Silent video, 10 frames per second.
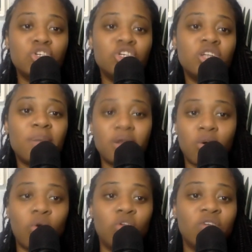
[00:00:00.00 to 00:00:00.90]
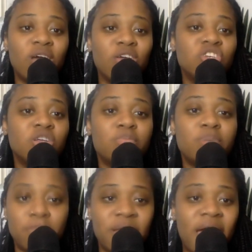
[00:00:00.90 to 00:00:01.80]
You should have been called her out. You should have
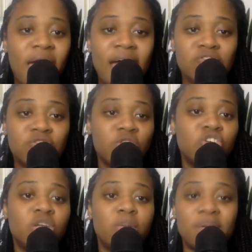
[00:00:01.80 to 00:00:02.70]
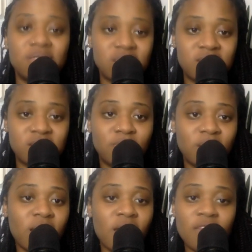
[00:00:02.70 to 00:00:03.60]
been put an address on. You should have been said
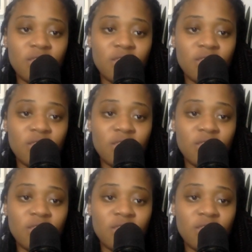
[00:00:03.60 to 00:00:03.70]
something.